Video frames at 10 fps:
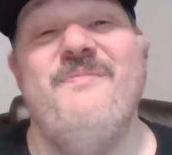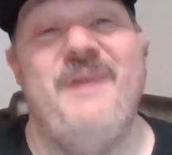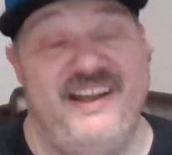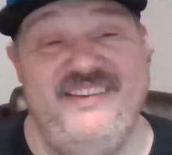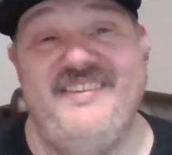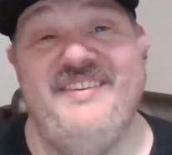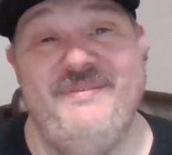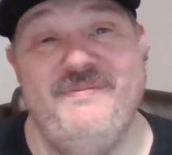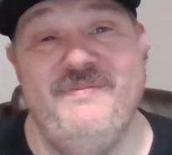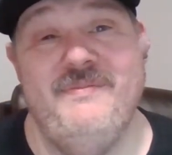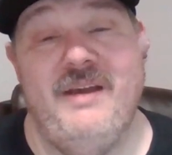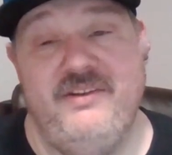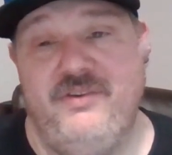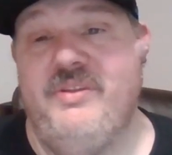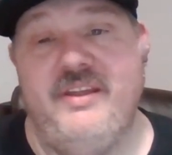But I
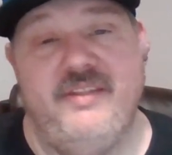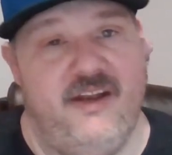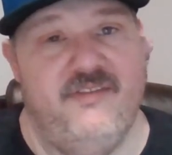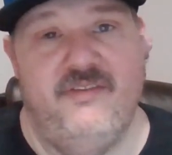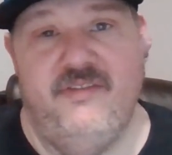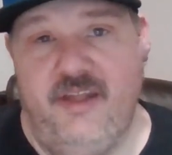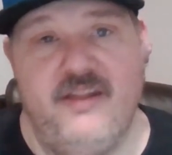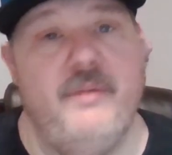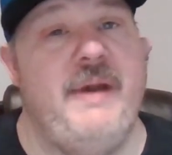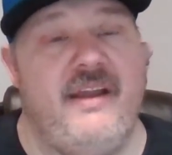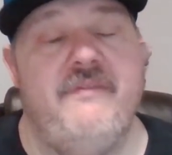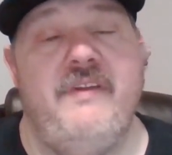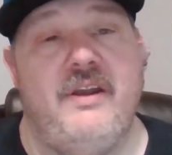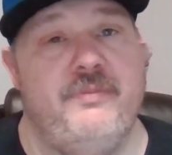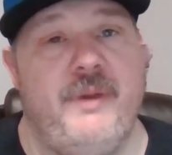do think that is in the back of
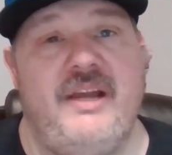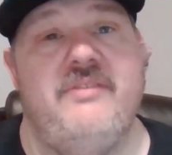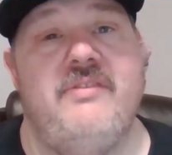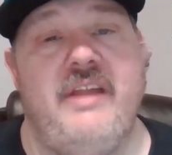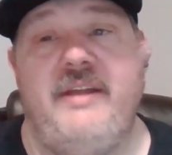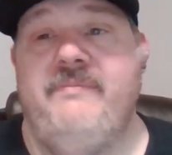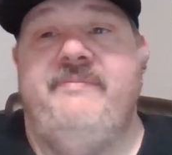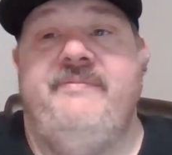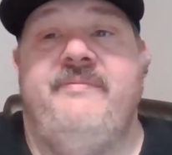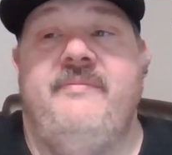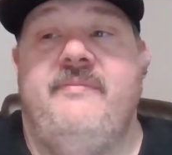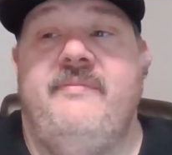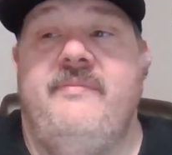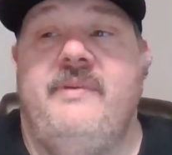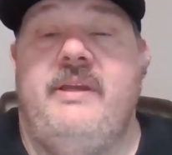hitters' minds that
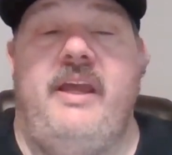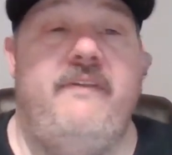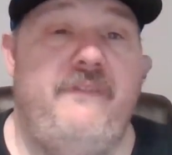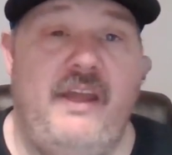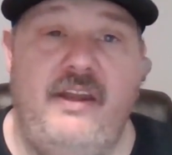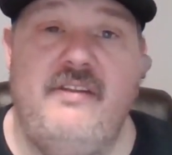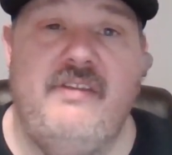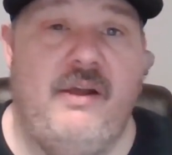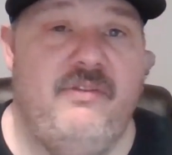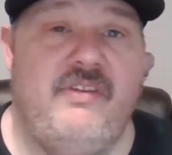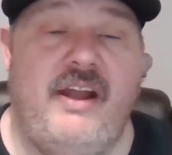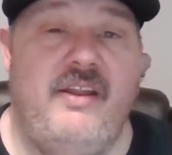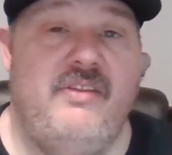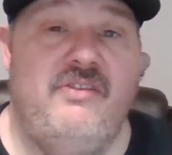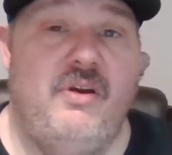if it is outside
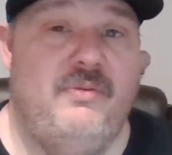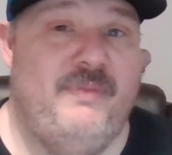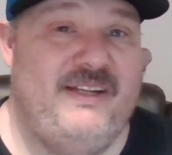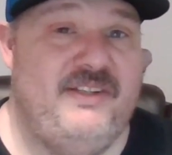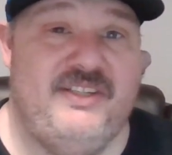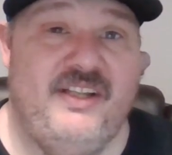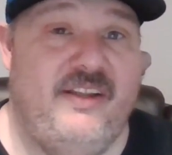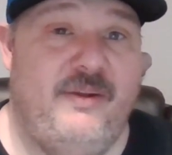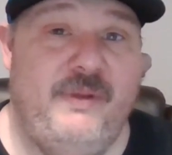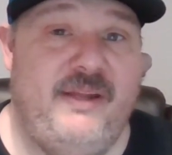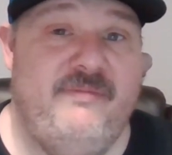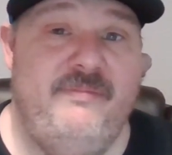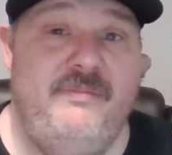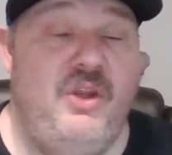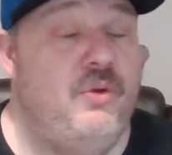of the zone by just a little bit,
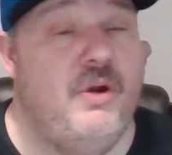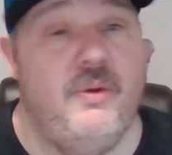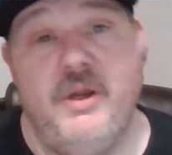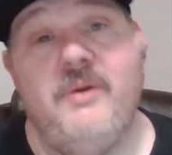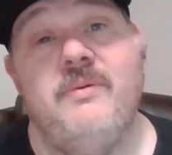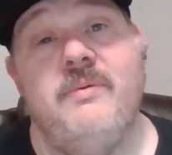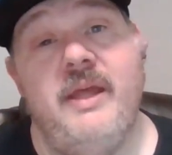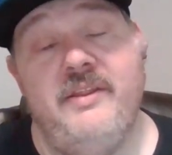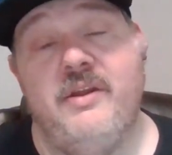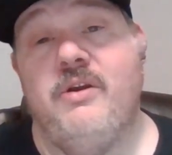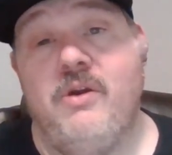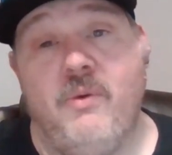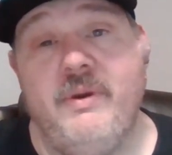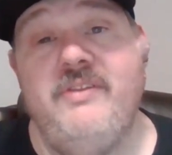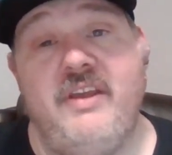you don't know, and they're
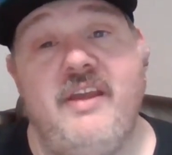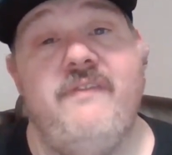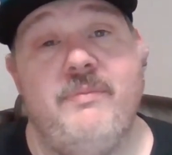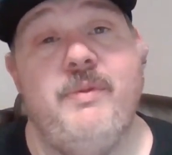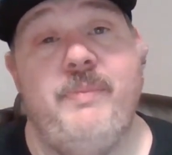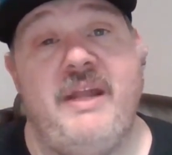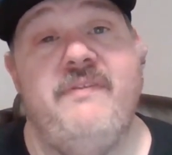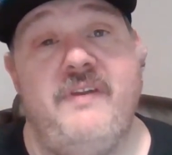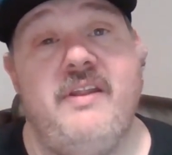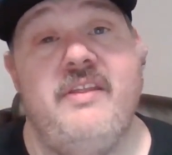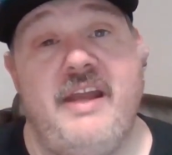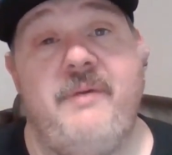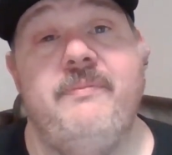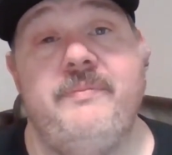going to give him the benefit of the doubt.